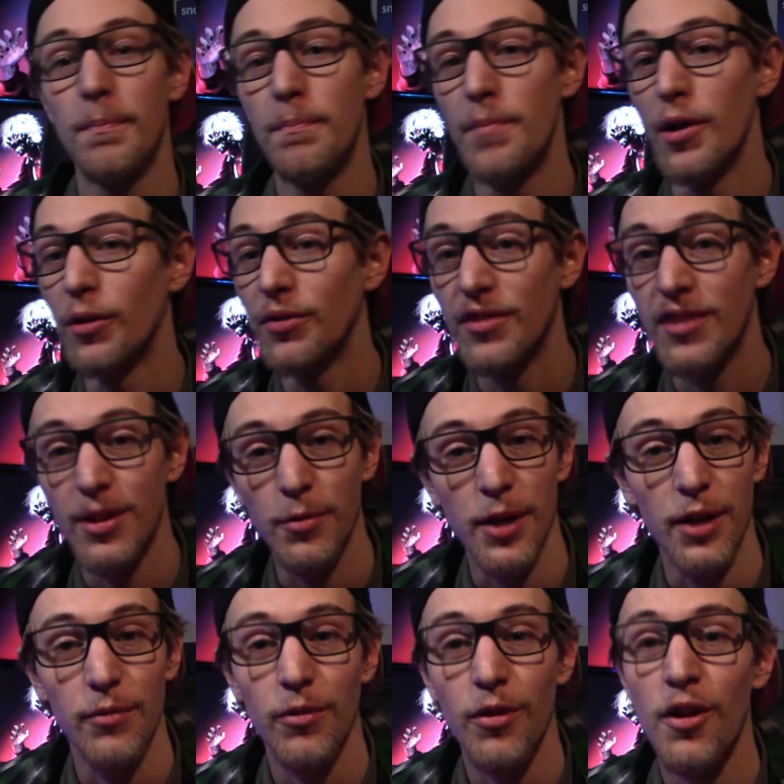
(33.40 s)
builds that
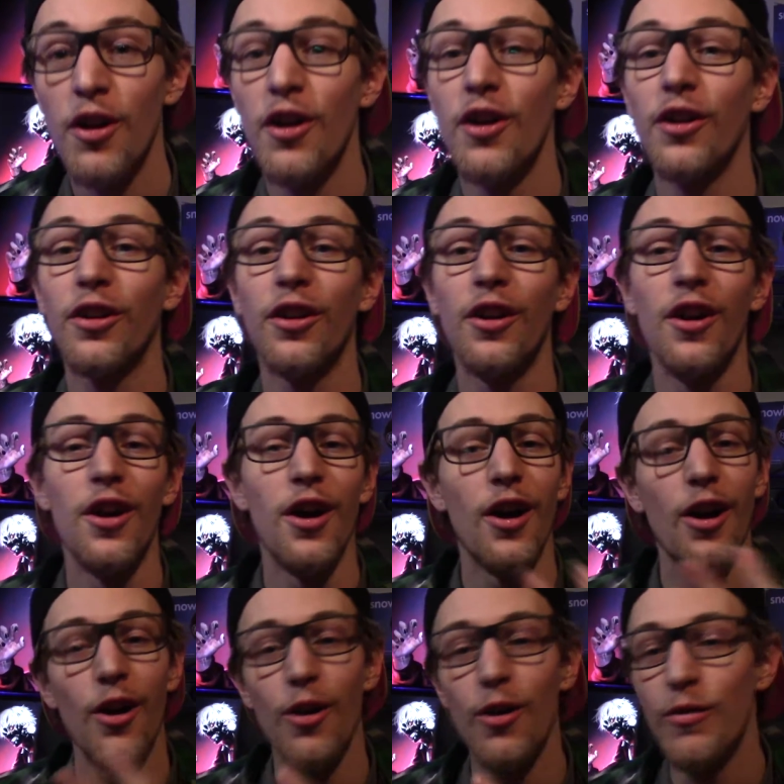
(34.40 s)
went wrong,
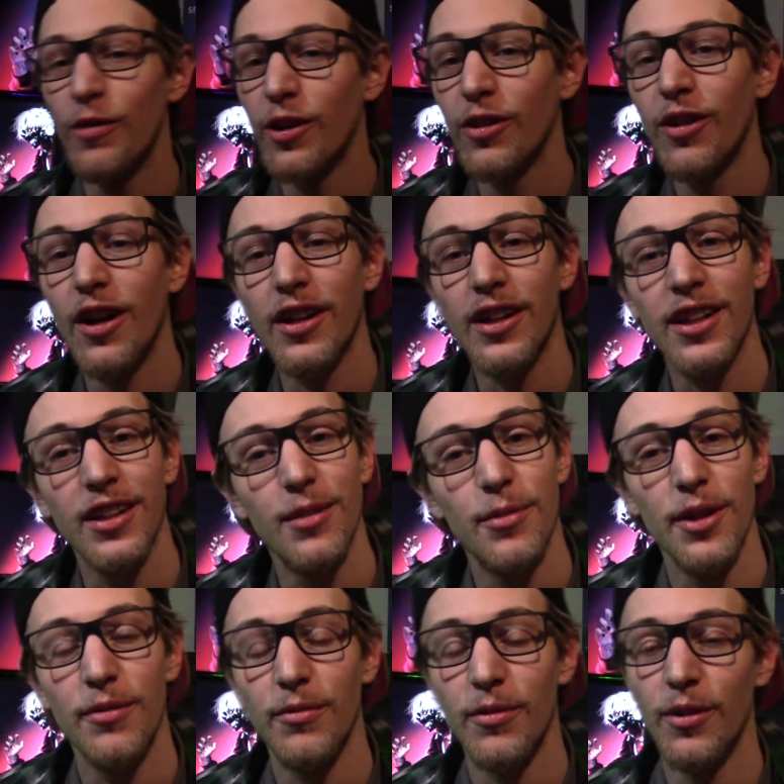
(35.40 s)
overclocking that
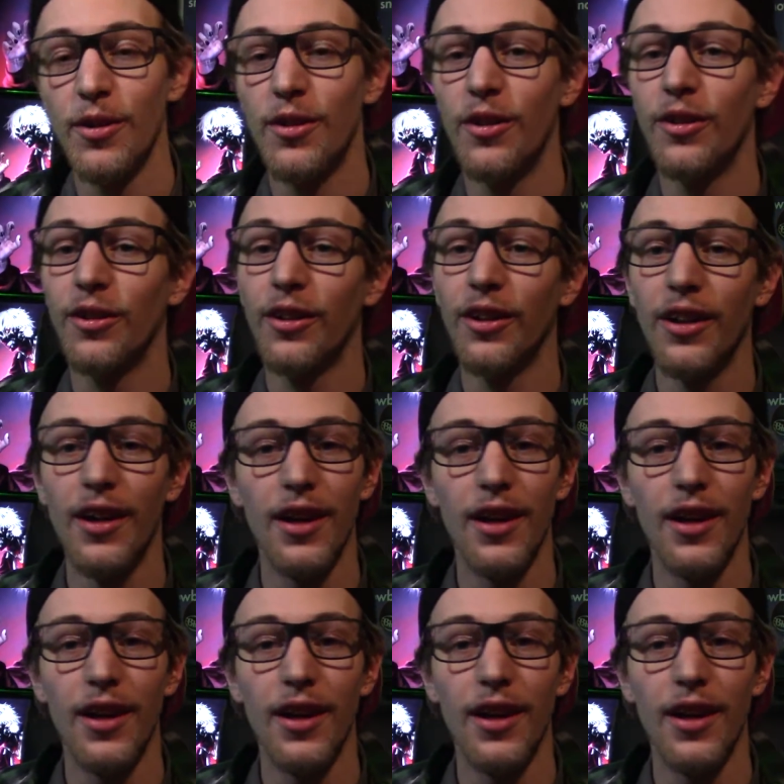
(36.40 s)
went wrong.